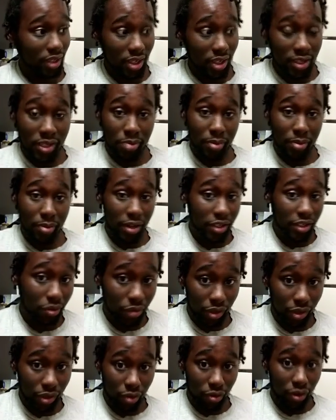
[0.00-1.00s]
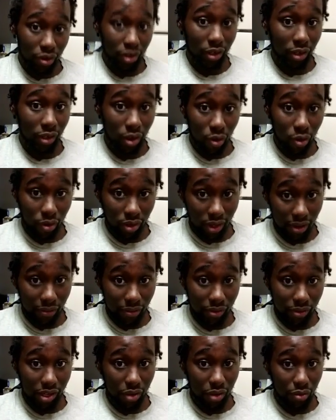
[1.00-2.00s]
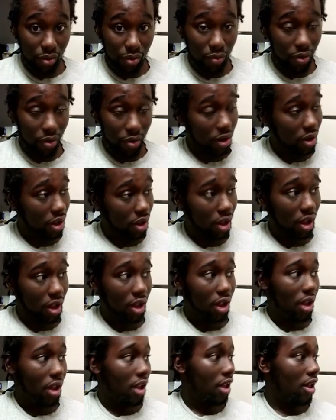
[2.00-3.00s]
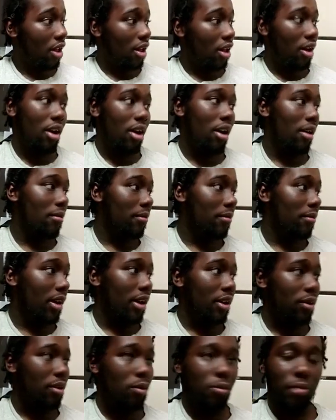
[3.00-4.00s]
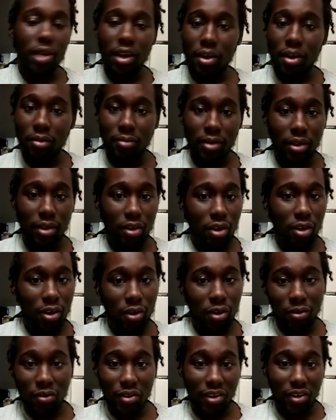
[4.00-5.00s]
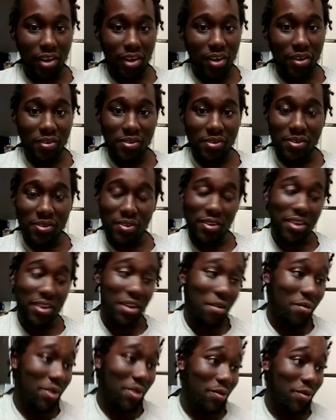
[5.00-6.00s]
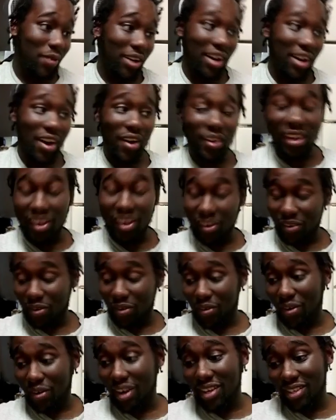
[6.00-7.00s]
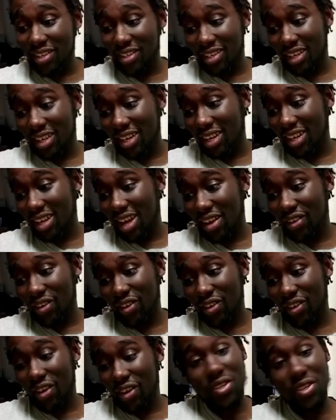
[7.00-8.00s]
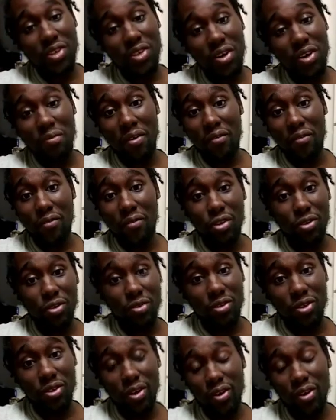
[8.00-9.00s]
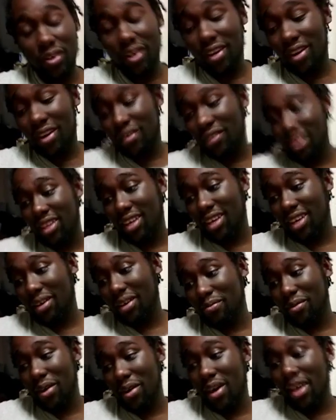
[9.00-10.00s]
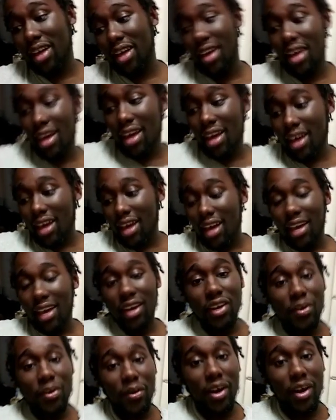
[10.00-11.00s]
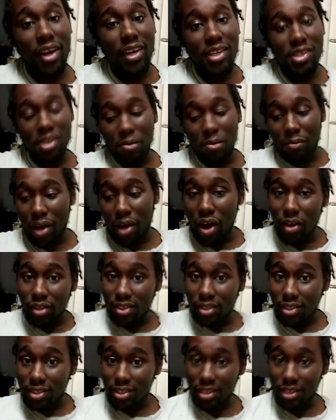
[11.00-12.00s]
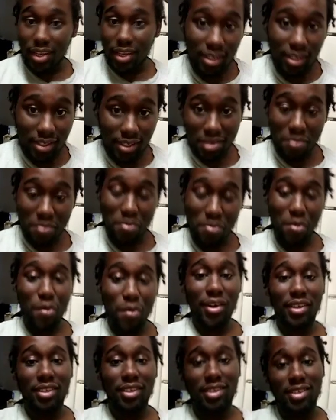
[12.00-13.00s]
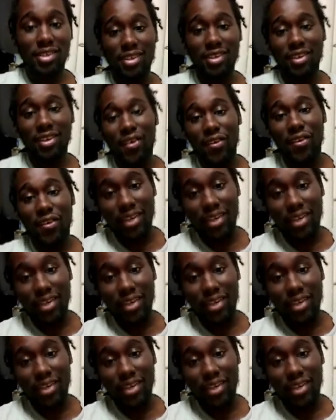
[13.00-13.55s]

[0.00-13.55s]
especially when you're on the lower levels like we were. Oh, man, you better be all going out. So, yeah, we went out like crazy. I know y'all saw my voice was going and everything, but... Anyways, about 60 points on